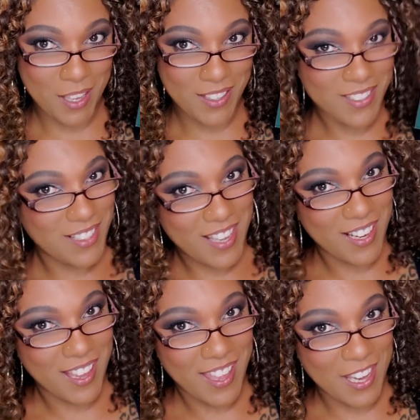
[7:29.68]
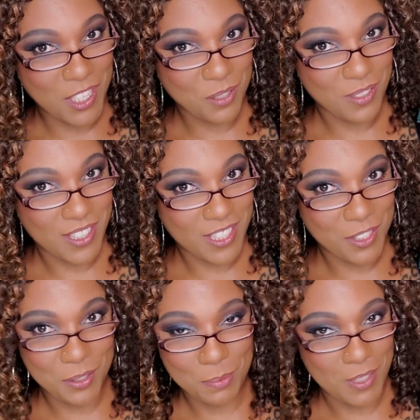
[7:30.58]
palettes that I actually
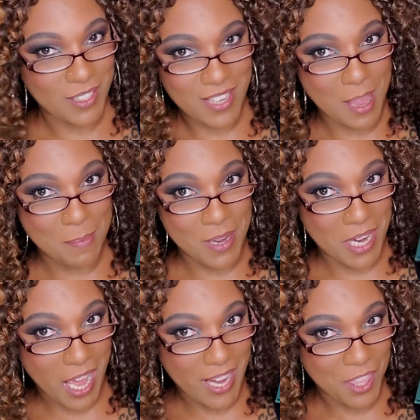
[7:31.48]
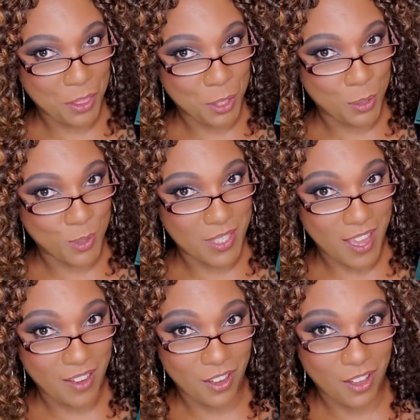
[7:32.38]
use because I'm not enthused
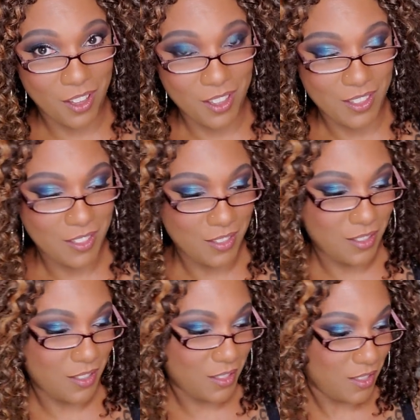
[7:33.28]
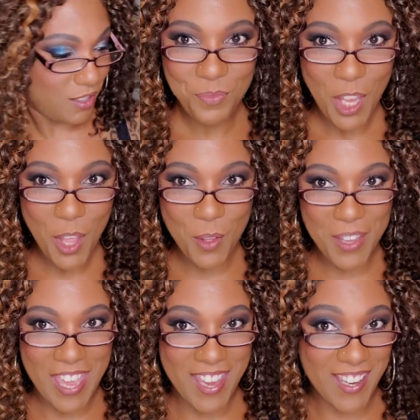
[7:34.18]
at all.
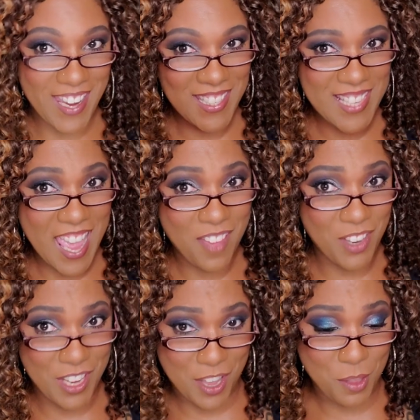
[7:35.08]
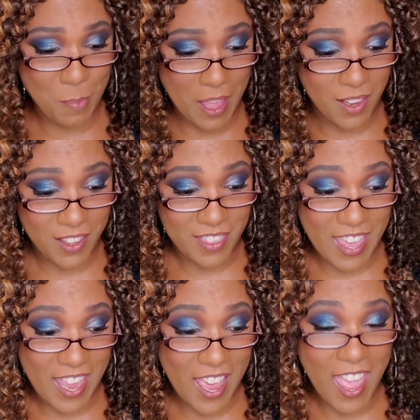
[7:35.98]
Okay, next I have another palette
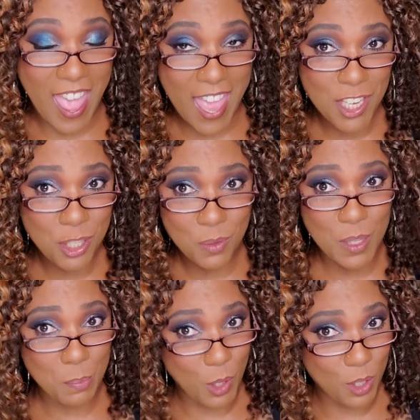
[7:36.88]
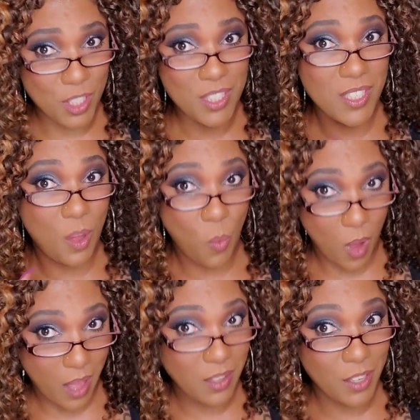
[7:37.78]
that I actually purchased a
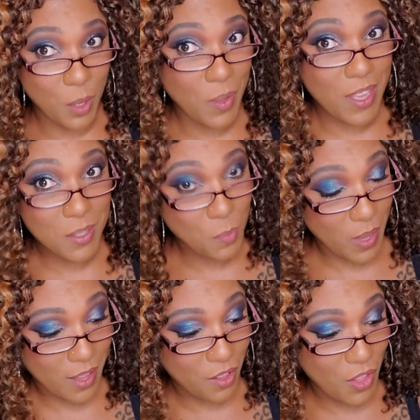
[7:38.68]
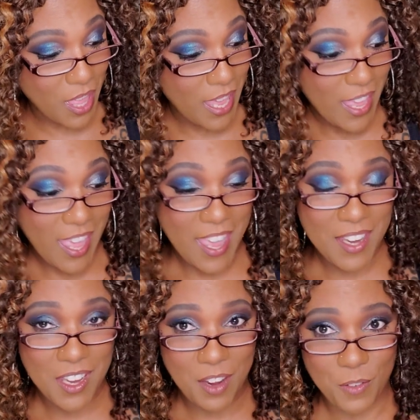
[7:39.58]
while ago as well
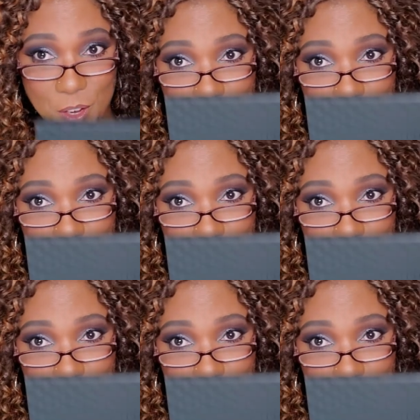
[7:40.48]
and never